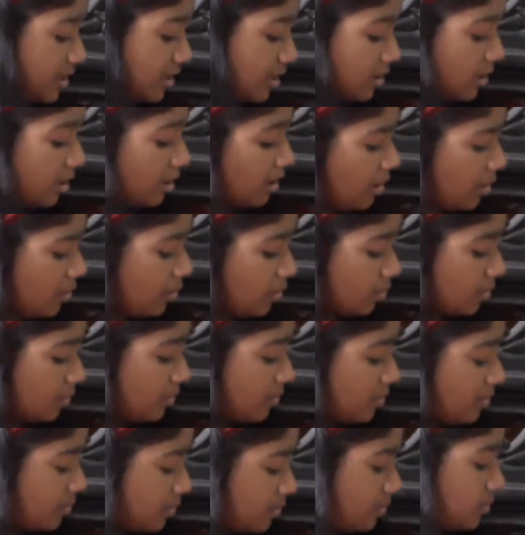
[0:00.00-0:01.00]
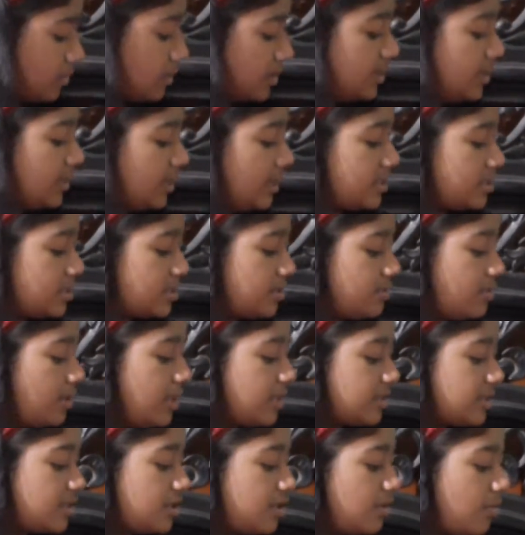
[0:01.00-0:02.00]
Oh, these two
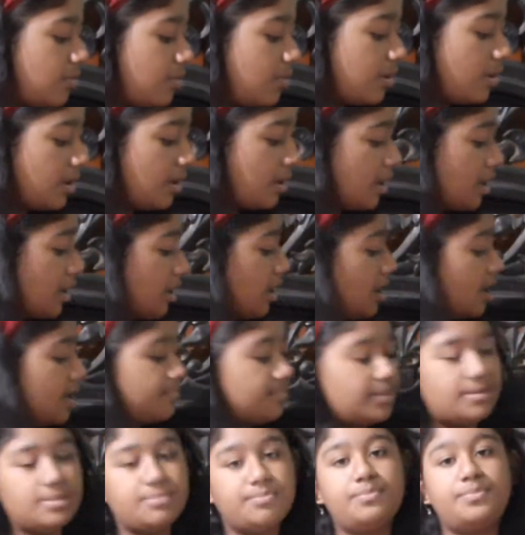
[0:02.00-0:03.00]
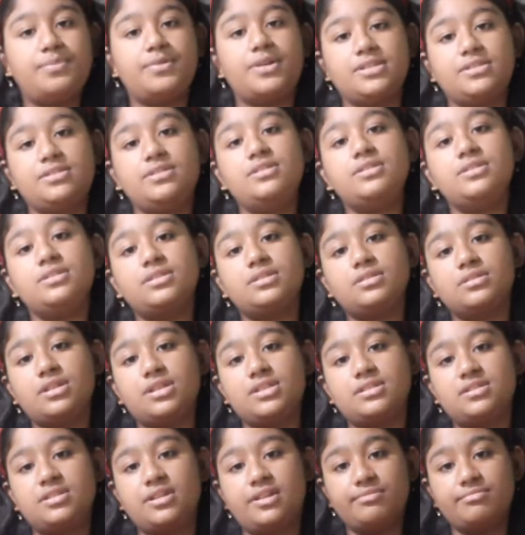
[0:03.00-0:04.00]
also are maybe brothers
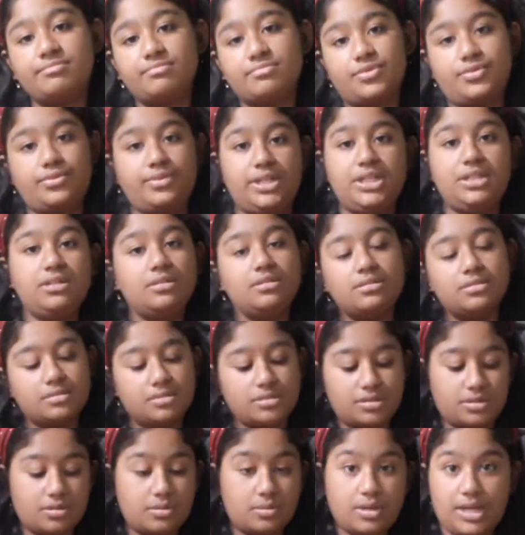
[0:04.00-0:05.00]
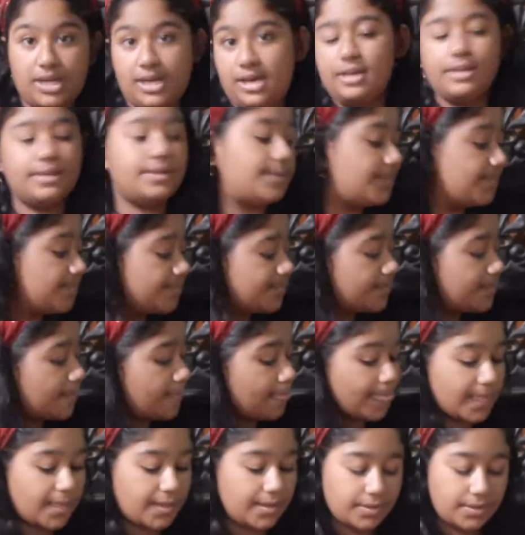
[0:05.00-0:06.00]
because they're green. So yeah.
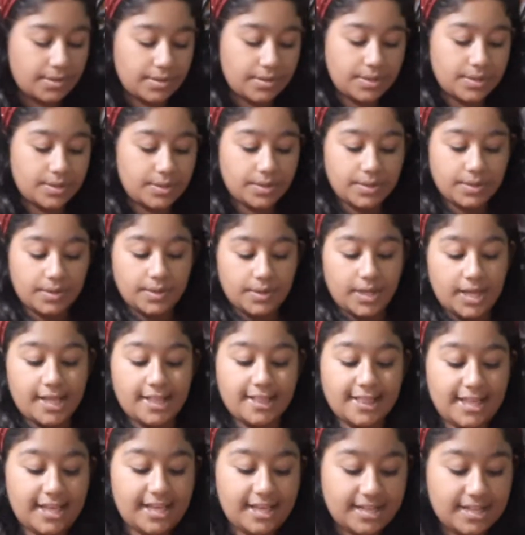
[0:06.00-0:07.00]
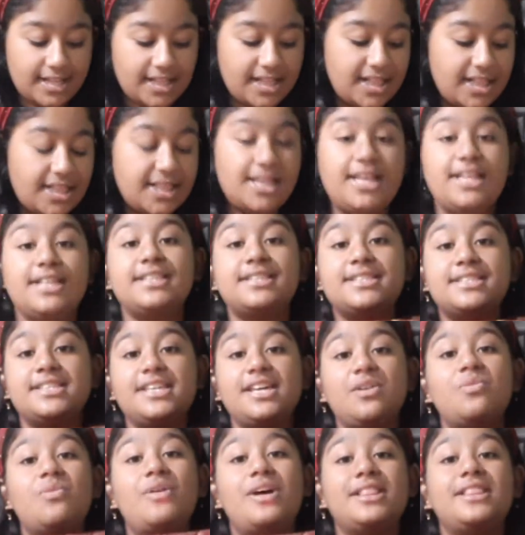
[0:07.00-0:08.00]
And then let's see
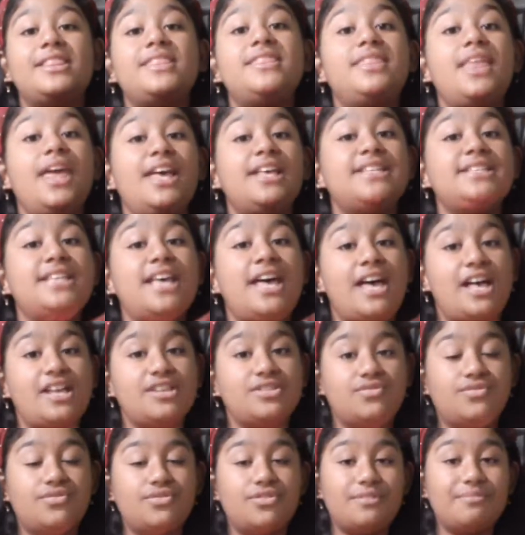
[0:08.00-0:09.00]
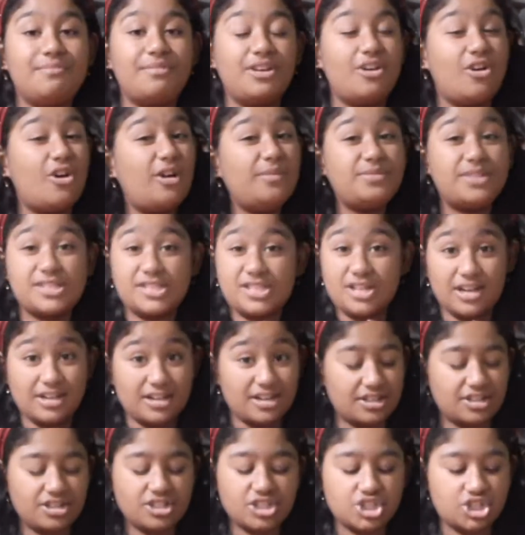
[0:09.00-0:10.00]
what this has for me. Hope there's not
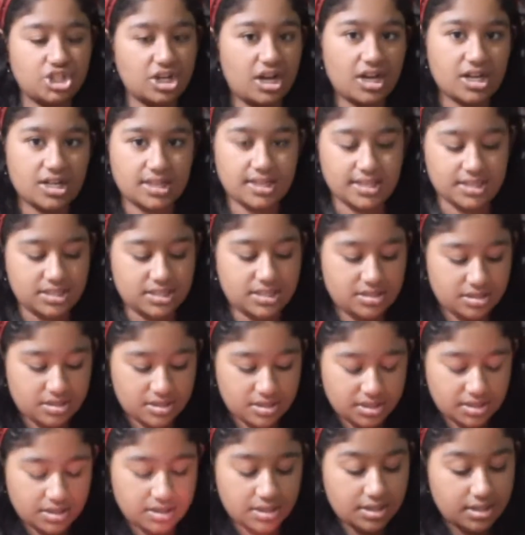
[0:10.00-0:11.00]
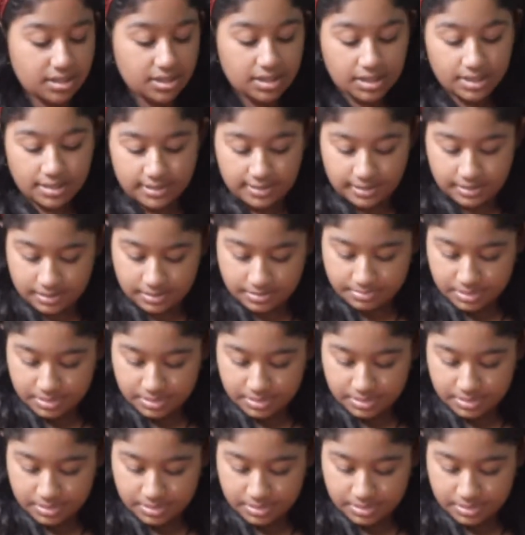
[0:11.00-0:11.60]
another chocolate. Yeah,